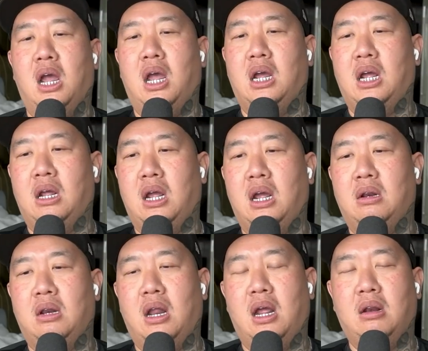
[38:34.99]

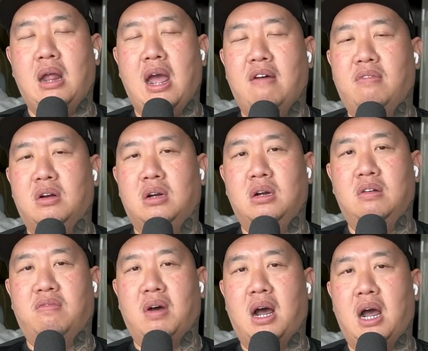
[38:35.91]
and have a
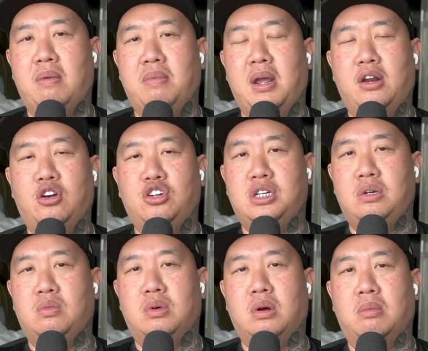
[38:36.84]
good vibe and energy
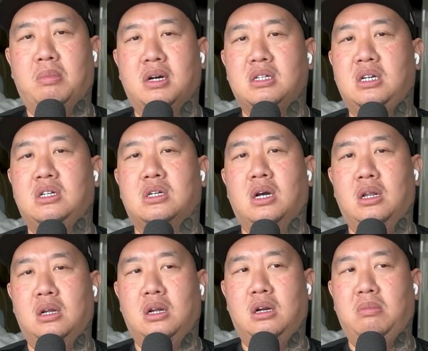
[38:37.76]
amongst each
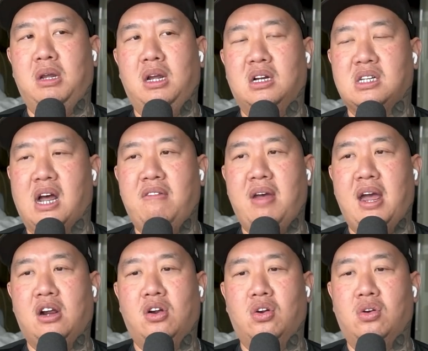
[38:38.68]
other. You know what I mean? Because I've
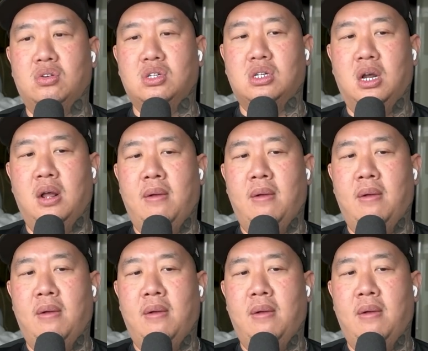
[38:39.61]
had girls